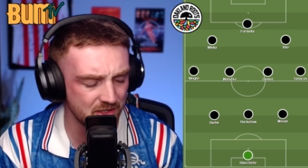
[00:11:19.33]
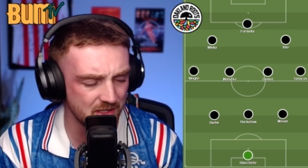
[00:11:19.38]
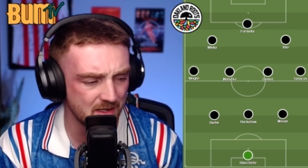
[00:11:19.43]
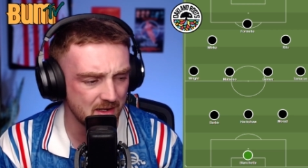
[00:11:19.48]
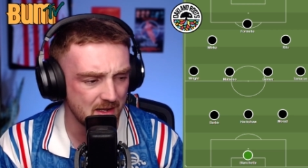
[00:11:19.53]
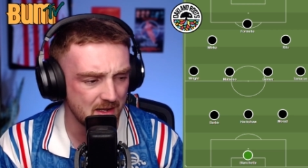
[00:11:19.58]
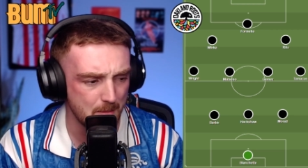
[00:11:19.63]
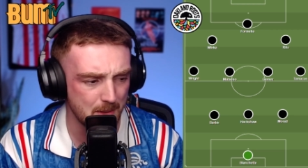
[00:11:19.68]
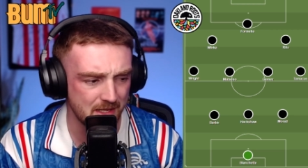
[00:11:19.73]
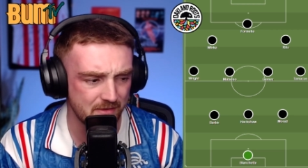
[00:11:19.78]

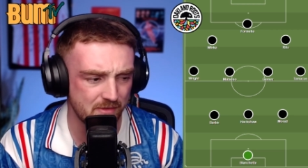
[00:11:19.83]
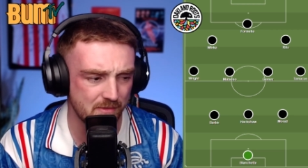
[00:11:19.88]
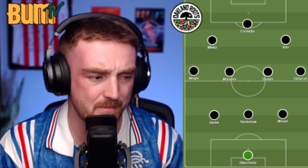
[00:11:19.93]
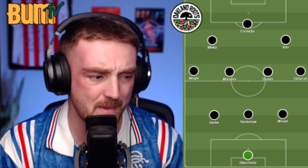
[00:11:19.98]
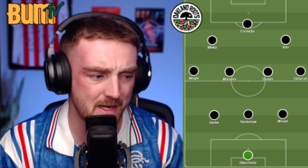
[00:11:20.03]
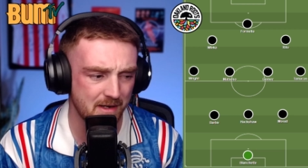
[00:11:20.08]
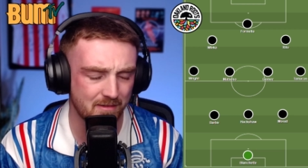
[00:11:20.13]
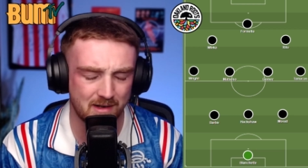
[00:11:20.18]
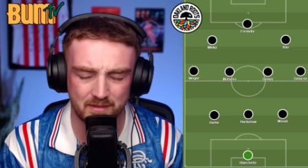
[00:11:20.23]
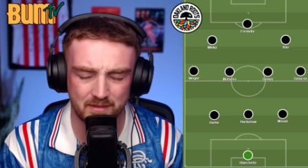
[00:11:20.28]
I believe he's
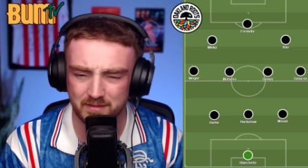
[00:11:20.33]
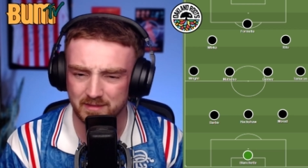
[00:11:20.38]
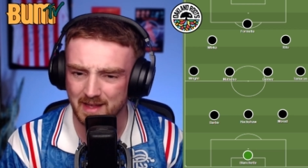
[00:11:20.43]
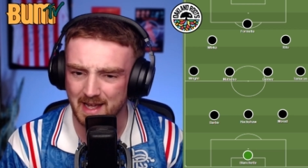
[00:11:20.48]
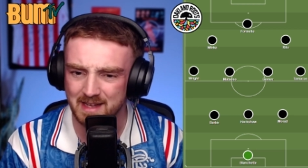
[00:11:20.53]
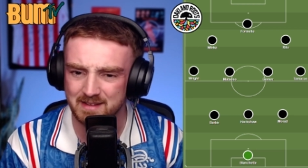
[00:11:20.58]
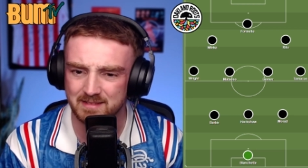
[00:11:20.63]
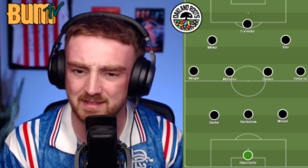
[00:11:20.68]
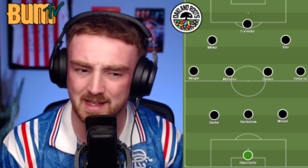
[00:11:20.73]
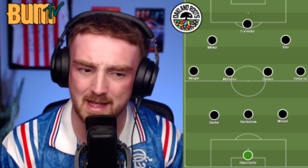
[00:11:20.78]
made around
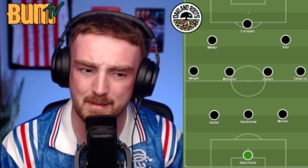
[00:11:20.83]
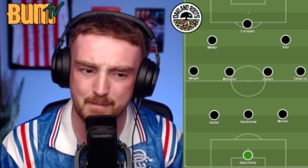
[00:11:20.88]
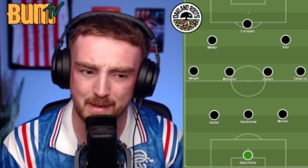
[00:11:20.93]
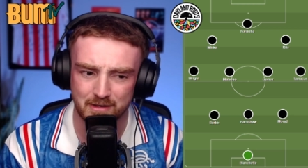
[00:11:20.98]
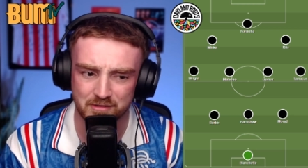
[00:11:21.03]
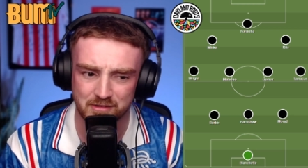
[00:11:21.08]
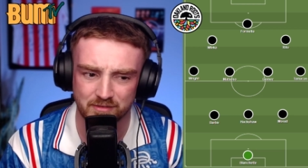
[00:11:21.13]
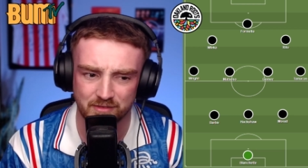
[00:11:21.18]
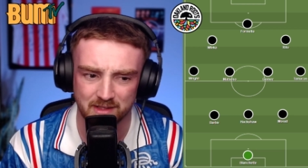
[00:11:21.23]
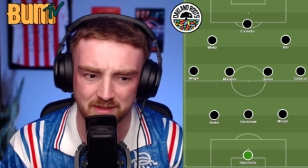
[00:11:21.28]
88
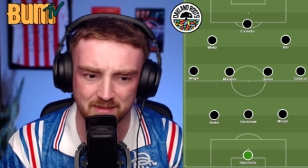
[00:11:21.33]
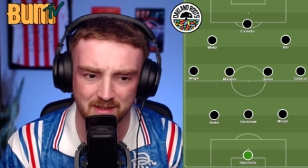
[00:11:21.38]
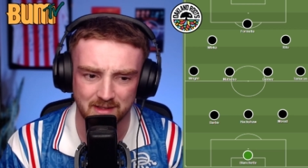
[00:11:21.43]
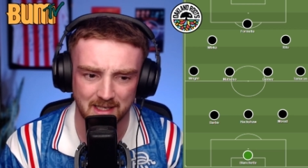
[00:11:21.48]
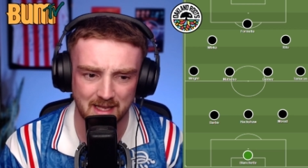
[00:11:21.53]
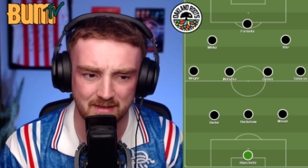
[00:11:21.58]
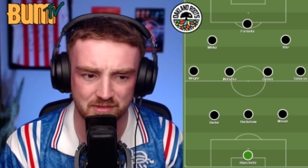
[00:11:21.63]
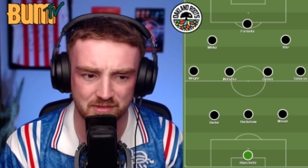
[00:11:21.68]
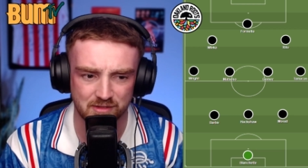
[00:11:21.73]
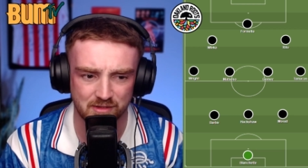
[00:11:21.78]
appearances for Indy
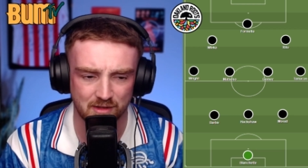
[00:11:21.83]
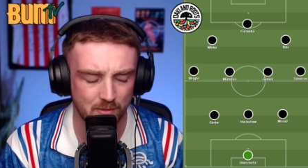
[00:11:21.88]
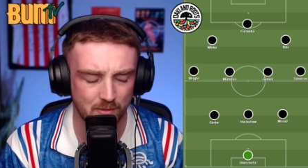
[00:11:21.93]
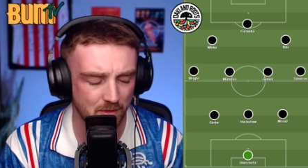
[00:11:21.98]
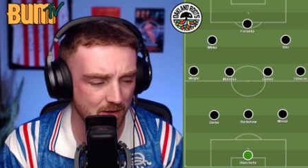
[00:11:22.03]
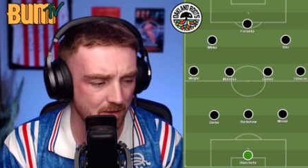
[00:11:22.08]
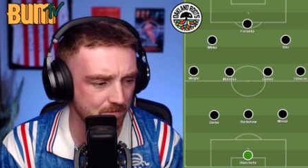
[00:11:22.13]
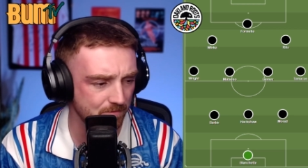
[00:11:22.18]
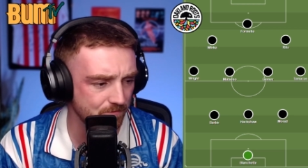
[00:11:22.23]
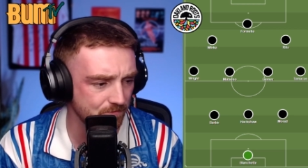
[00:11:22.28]
11, so
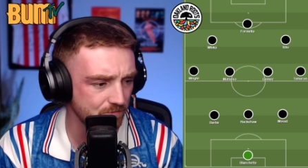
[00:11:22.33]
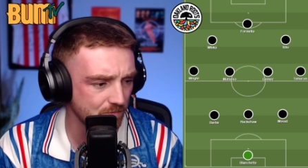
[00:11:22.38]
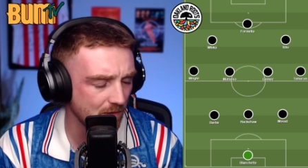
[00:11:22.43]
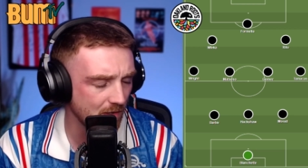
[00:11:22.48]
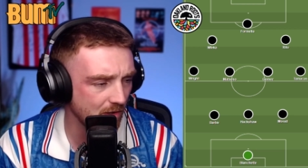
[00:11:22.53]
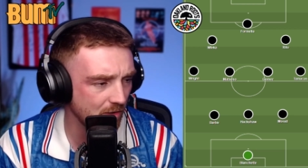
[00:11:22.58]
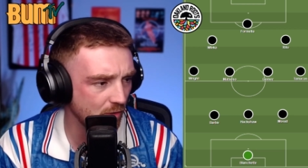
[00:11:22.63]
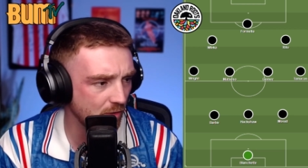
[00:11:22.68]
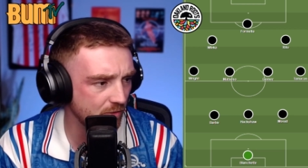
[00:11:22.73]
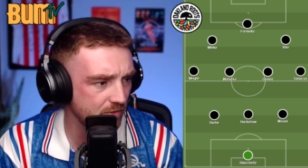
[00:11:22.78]
um, a
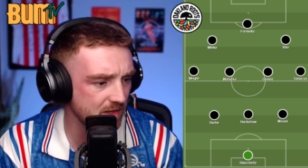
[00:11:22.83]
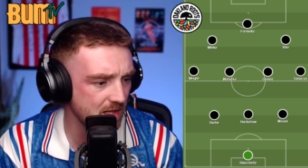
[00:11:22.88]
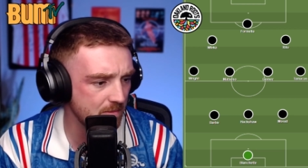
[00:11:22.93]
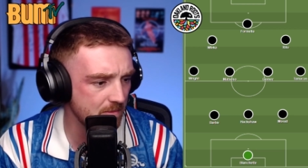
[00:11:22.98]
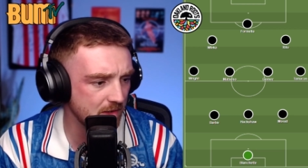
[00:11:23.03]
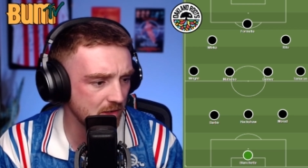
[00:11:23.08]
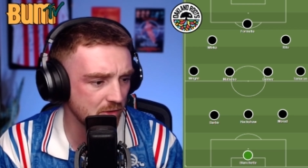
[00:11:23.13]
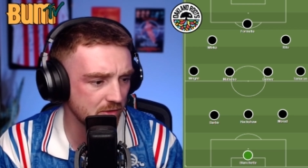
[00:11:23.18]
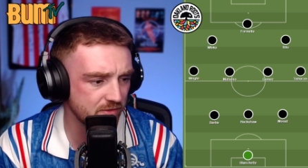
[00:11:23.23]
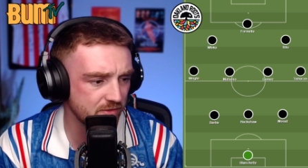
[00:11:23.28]
lot for them.
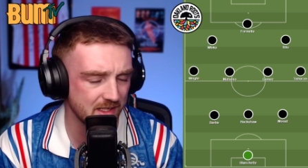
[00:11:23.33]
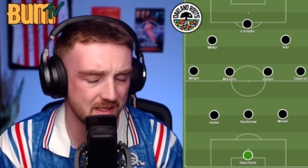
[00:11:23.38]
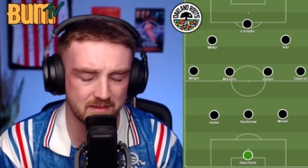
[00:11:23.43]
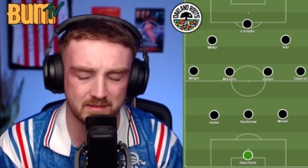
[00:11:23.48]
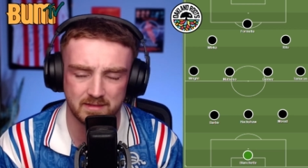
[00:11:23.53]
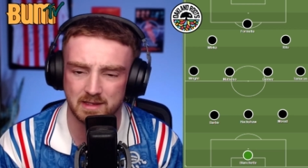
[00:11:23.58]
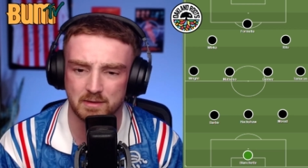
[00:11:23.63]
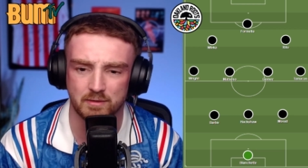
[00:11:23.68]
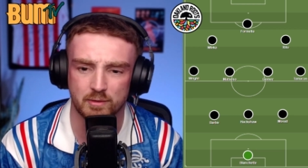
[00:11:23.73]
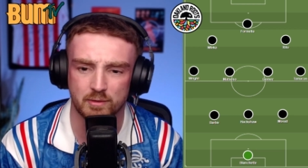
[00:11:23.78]
And obviously, Indy
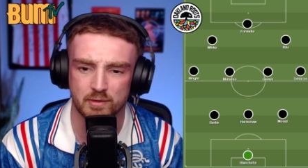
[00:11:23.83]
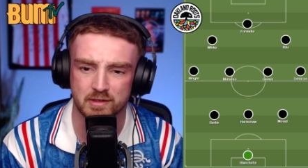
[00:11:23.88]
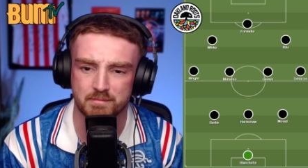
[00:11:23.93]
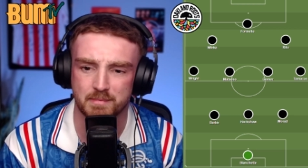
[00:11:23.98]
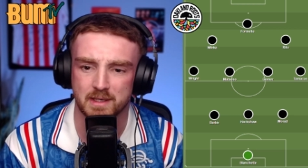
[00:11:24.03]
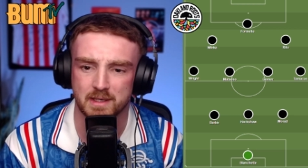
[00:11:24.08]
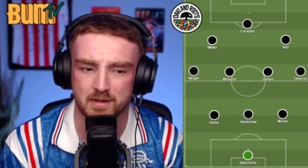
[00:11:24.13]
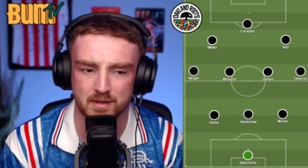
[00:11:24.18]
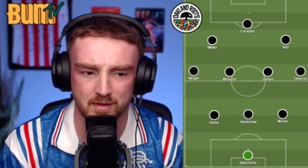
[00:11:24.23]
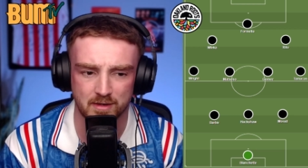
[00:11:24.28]
have always
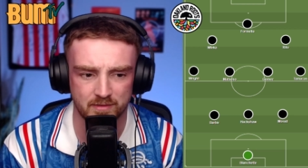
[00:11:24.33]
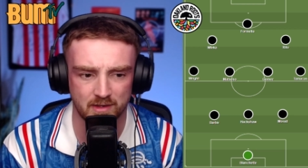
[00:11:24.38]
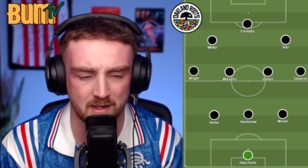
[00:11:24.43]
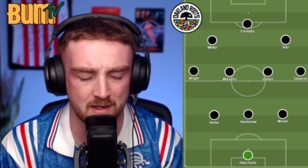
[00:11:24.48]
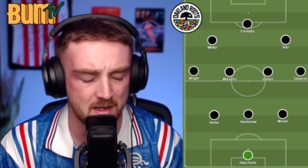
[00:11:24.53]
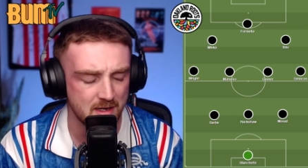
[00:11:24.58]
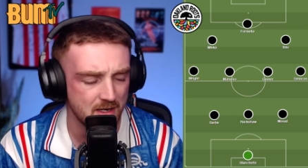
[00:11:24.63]
been kind of a